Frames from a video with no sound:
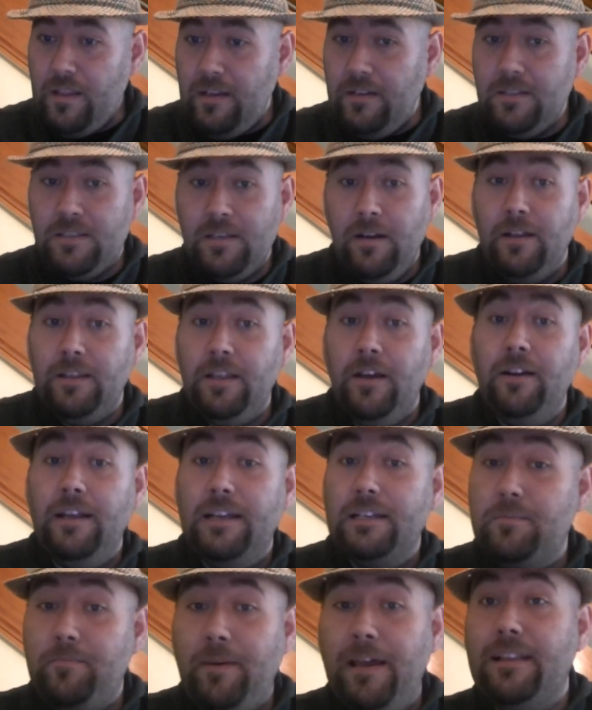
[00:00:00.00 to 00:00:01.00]
So I don't
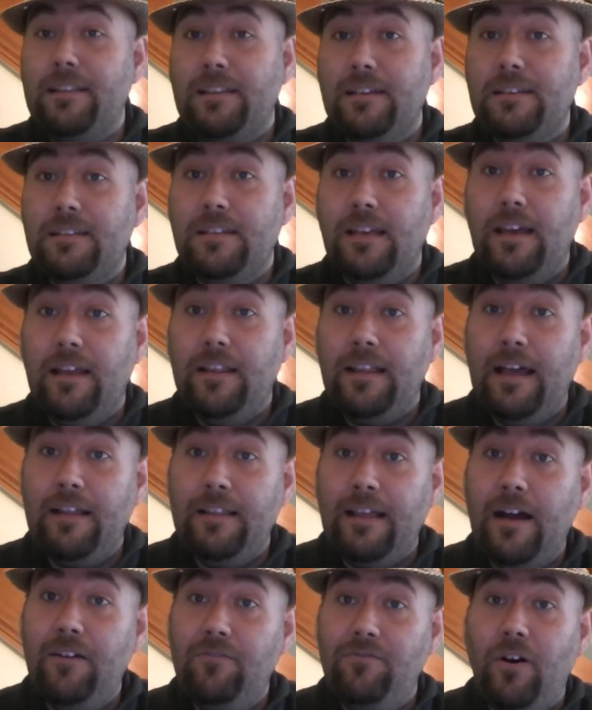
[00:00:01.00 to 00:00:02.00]
expect this
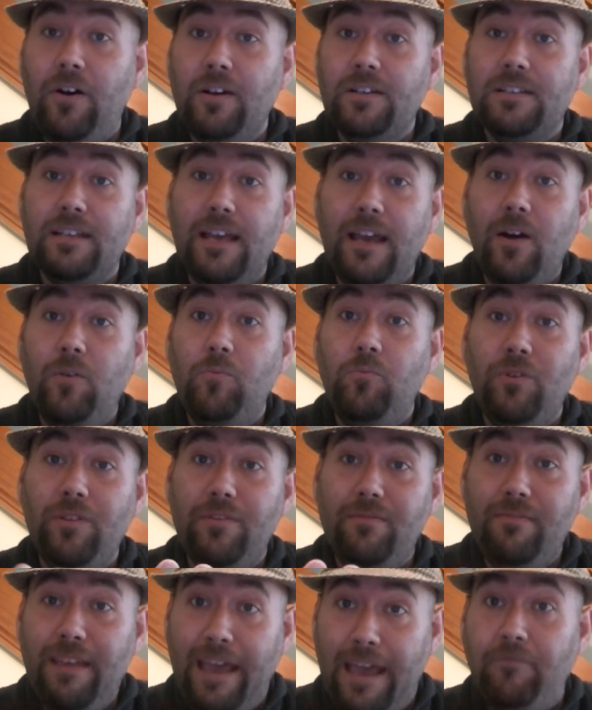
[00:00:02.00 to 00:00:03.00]
that advice to help with
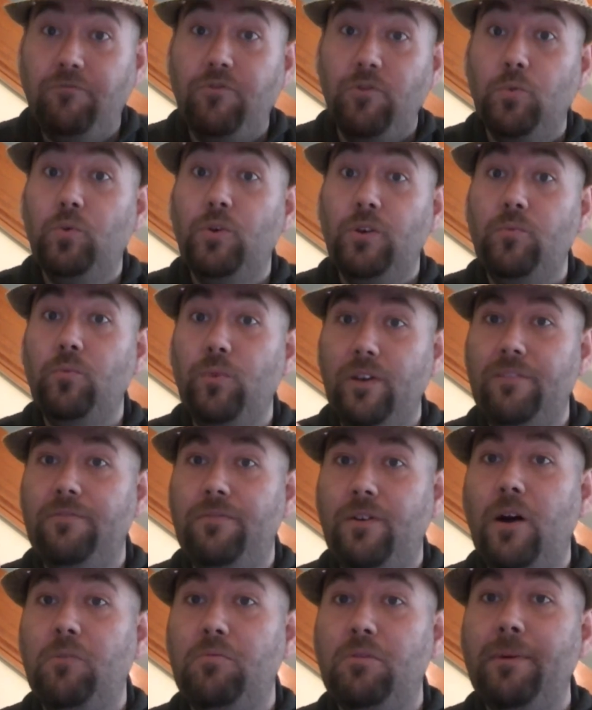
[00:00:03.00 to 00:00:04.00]
everyone with
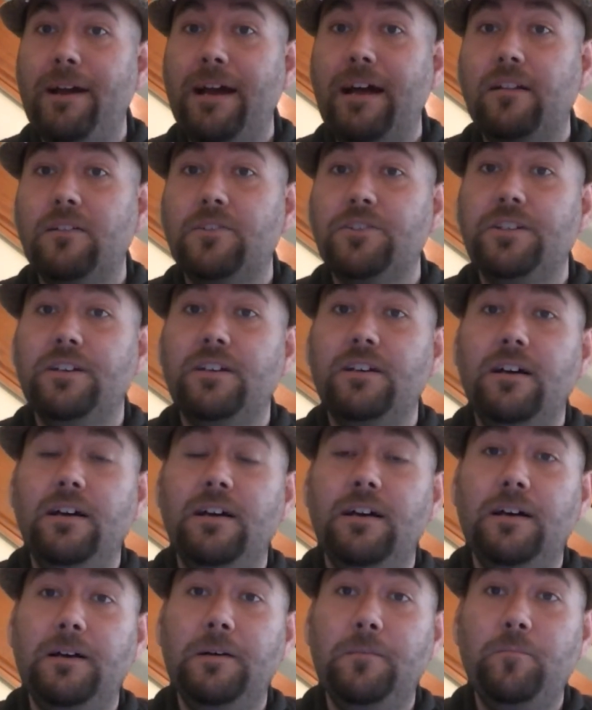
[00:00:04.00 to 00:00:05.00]
fibromyalgia,
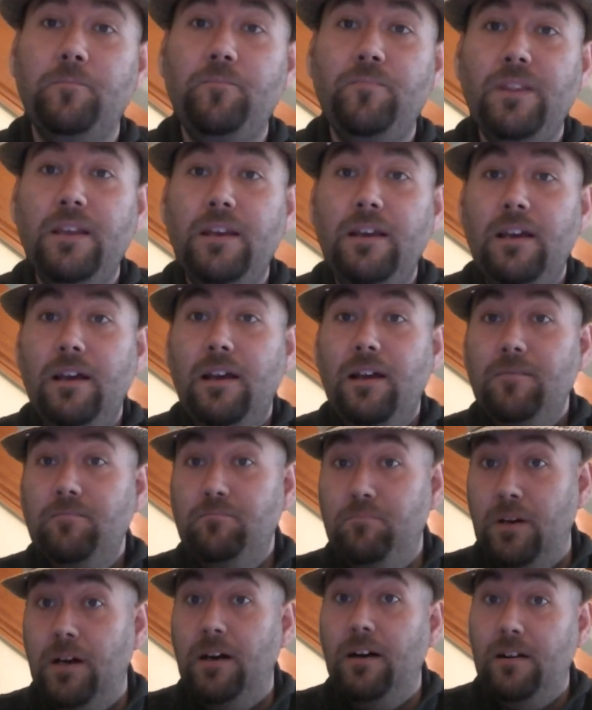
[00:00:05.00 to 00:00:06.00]

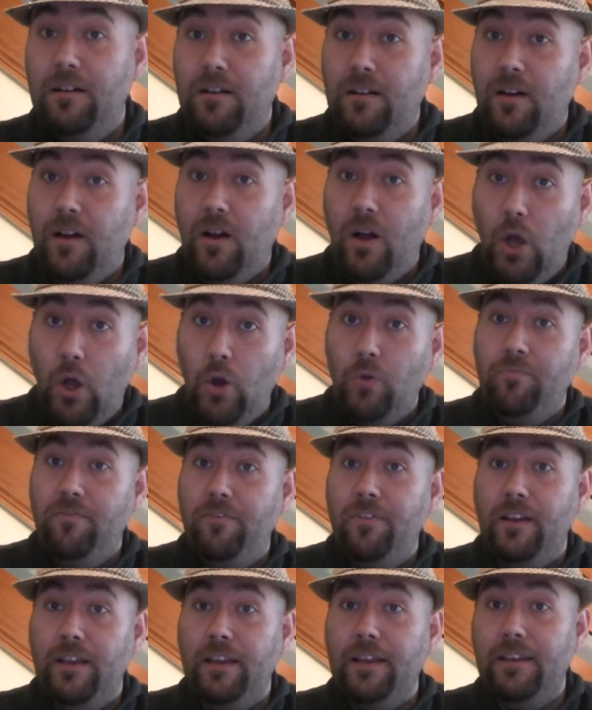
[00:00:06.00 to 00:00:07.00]
but
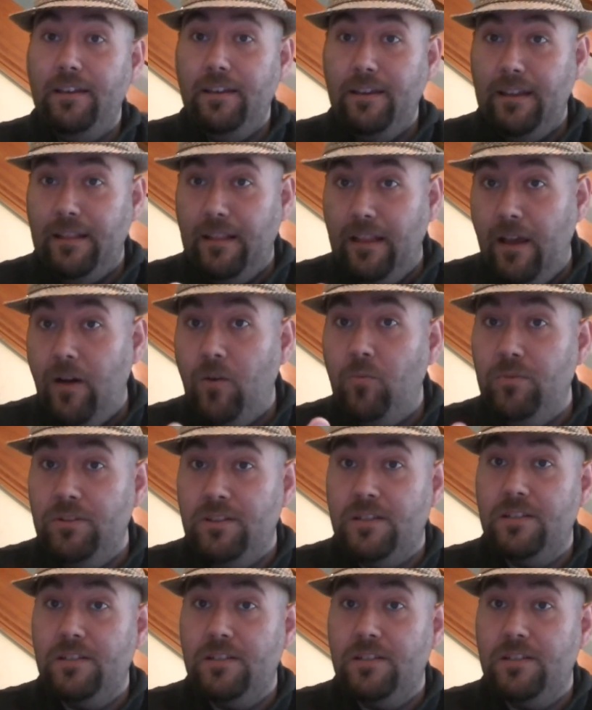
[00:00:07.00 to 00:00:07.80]
hopefully it'll help with